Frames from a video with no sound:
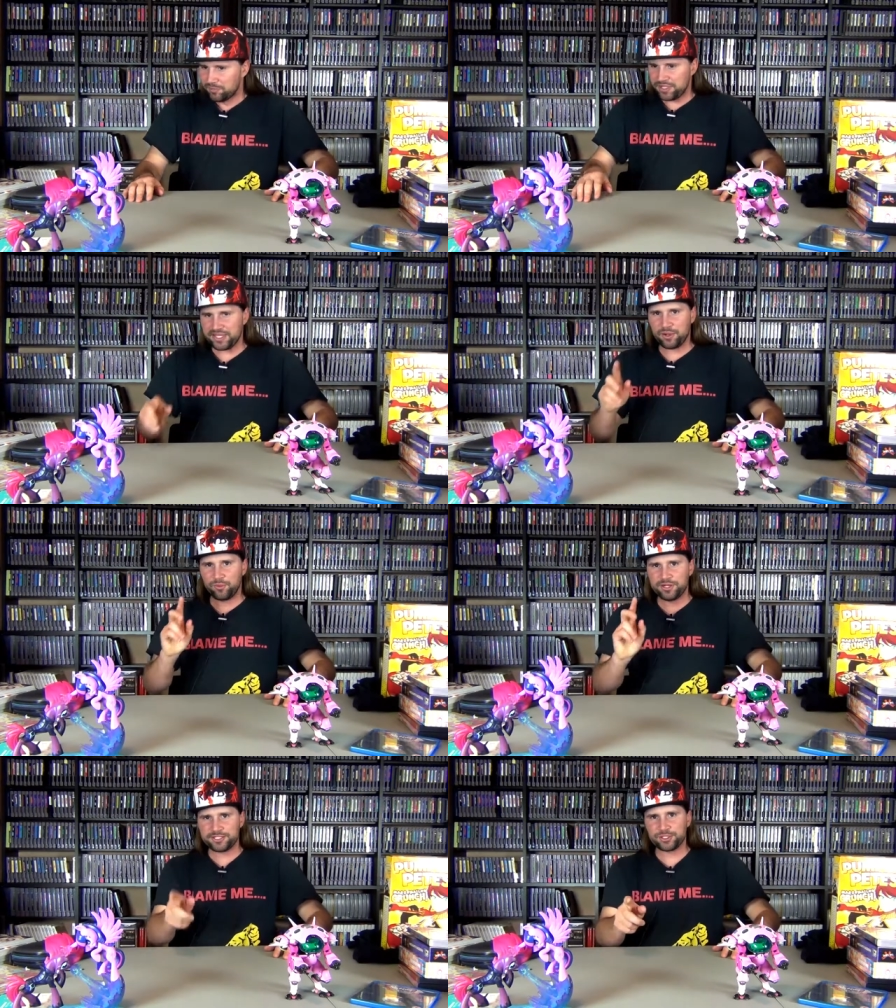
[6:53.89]
But that
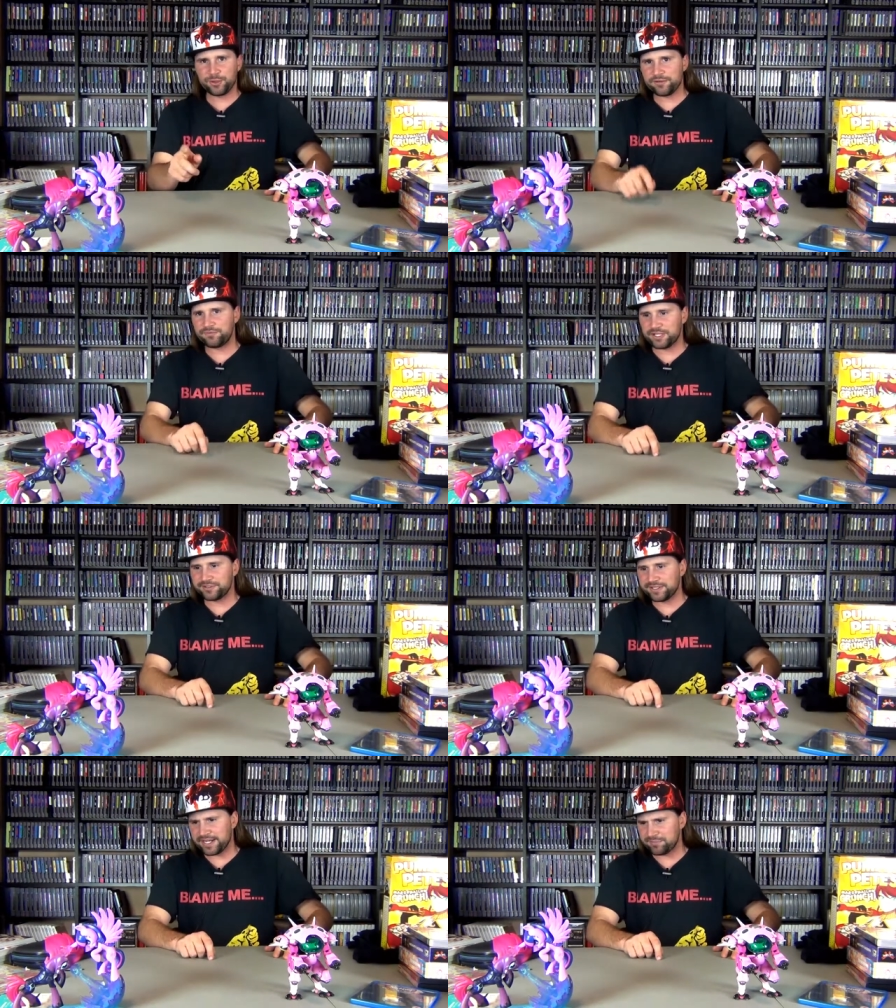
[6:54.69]
one toy
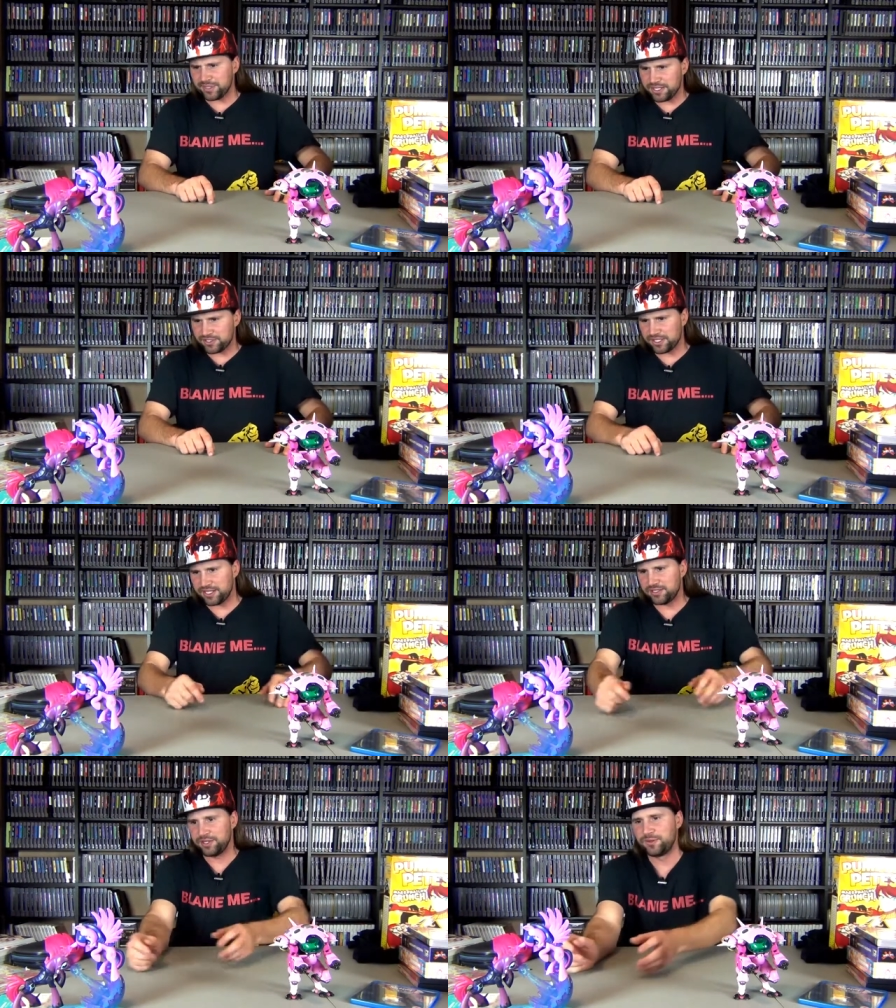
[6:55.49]
figurine I
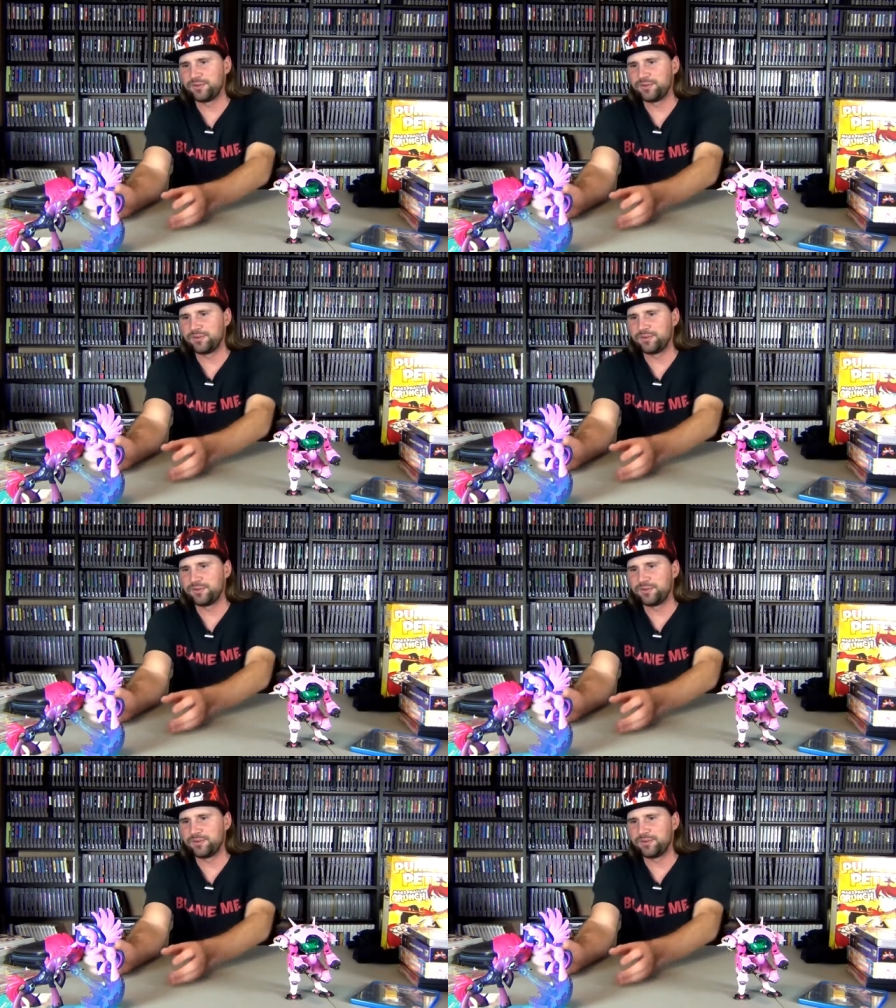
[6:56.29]
mentioned